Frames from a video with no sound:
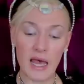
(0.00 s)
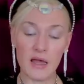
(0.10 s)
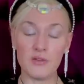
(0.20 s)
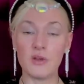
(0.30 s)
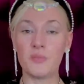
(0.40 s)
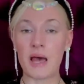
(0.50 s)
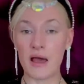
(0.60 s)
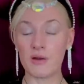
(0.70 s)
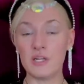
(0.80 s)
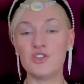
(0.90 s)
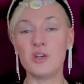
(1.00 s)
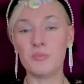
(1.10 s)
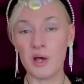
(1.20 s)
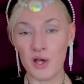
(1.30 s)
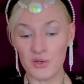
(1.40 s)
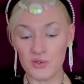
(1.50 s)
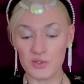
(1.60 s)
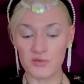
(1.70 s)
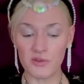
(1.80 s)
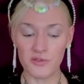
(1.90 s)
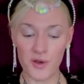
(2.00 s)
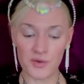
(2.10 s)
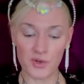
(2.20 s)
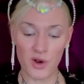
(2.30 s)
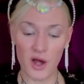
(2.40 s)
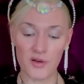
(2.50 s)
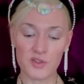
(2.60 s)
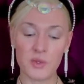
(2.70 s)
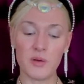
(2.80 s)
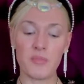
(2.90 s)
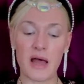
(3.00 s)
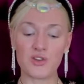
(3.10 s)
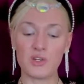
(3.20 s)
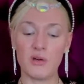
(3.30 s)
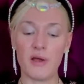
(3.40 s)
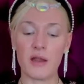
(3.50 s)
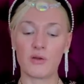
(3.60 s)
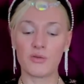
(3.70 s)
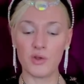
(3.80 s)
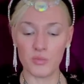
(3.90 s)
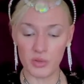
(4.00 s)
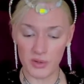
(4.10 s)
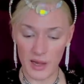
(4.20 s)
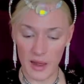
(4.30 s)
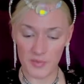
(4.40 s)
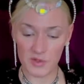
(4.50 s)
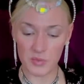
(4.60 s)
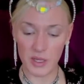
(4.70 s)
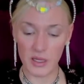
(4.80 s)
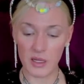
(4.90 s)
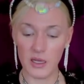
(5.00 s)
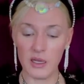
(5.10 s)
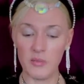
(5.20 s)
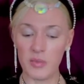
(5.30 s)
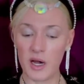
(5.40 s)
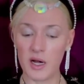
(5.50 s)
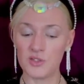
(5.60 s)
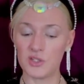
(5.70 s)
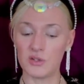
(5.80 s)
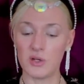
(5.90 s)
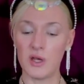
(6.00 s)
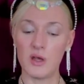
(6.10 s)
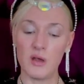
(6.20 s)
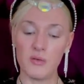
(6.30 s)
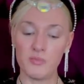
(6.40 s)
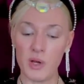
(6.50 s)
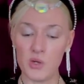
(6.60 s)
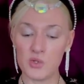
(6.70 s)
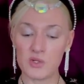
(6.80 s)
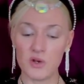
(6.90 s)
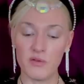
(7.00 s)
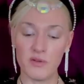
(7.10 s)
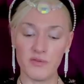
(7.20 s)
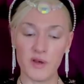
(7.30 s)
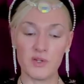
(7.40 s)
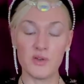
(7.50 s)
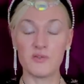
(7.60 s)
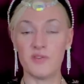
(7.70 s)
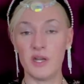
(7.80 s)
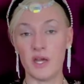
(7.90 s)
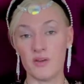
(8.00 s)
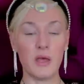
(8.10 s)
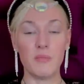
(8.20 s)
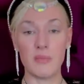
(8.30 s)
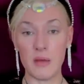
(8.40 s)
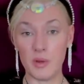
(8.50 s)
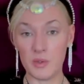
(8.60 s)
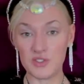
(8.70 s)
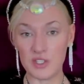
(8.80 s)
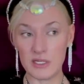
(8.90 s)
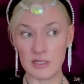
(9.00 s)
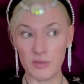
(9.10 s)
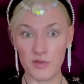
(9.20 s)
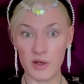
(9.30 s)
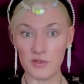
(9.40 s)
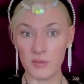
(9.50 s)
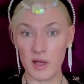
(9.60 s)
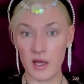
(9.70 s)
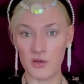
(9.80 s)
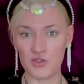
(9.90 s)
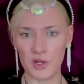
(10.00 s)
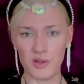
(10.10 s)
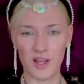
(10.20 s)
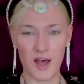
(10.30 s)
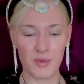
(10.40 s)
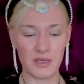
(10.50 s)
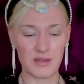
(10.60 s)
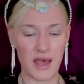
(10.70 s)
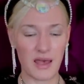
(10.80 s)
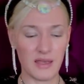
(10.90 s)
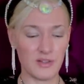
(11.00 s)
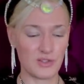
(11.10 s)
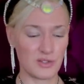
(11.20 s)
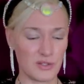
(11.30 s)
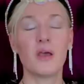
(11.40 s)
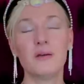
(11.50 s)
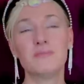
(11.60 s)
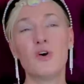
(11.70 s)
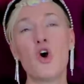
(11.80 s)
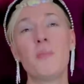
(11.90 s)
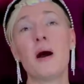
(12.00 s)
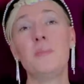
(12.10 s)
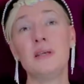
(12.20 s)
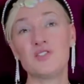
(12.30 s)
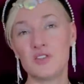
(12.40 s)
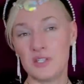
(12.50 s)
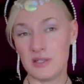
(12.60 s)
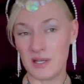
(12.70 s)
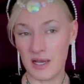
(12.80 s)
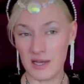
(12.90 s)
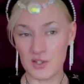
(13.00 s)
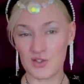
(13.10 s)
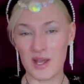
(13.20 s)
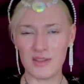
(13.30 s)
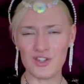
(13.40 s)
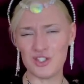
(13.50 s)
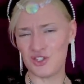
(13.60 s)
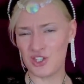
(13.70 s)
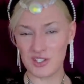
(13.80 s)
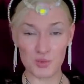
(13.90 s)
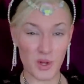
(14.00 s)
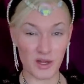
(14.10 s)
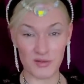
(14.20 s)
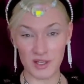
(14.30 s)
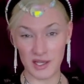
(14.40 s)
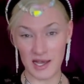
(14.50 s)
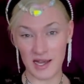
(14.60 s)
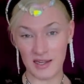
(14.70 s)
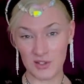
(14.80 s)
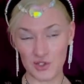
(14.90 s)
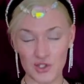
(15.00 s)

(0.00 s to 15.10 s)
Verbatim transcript: And apparently, she posed for photographs with a bachelorette group that happened to be in passing, posed for photos and videos. Maybe we'll see some of those emerge in the coming days more publicity to illustrate that she's just one of the girls.